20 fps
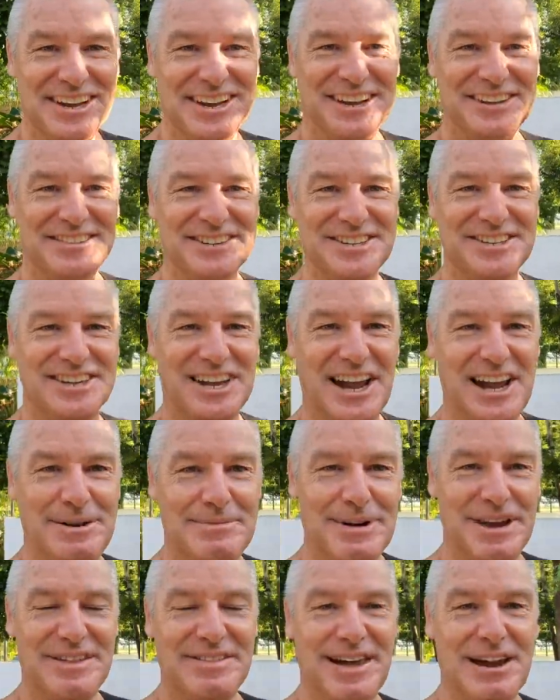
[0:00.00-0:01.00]
in this
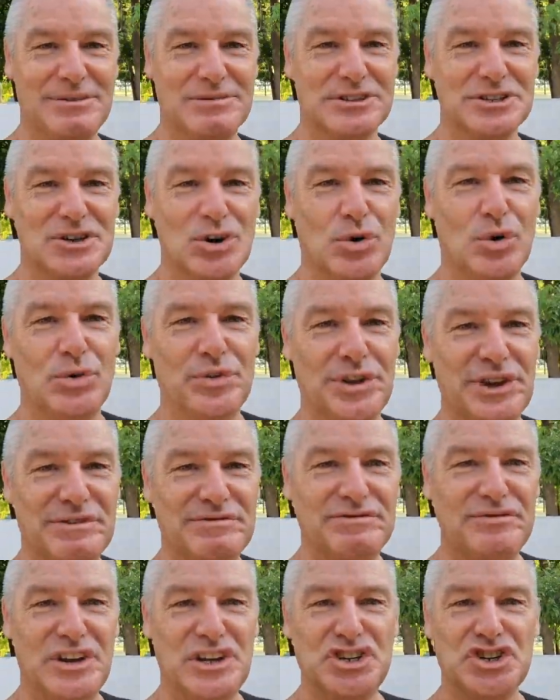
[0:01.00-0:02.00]
game, and that was called the
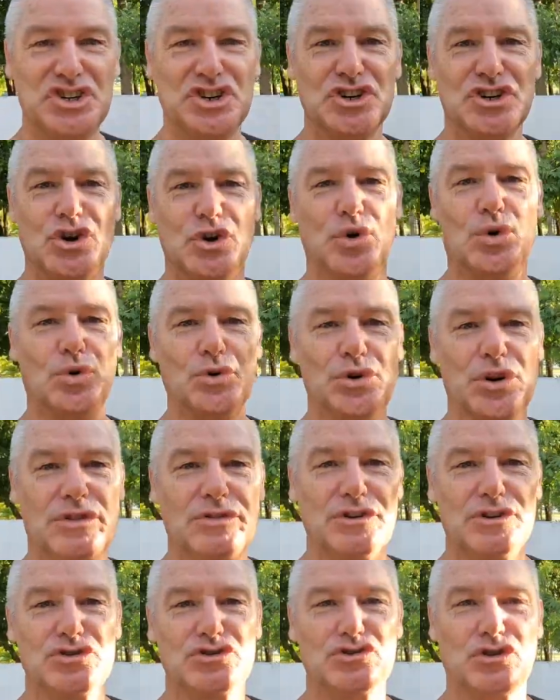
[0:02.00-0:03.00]
invention called
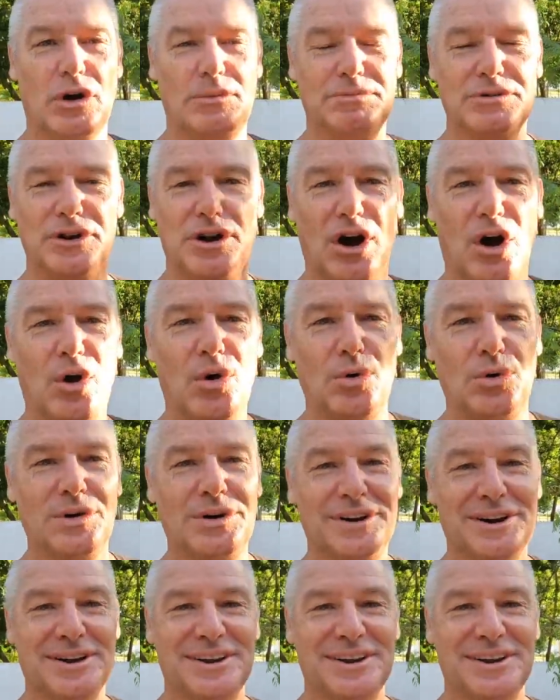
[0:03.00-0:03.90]
the drop goal.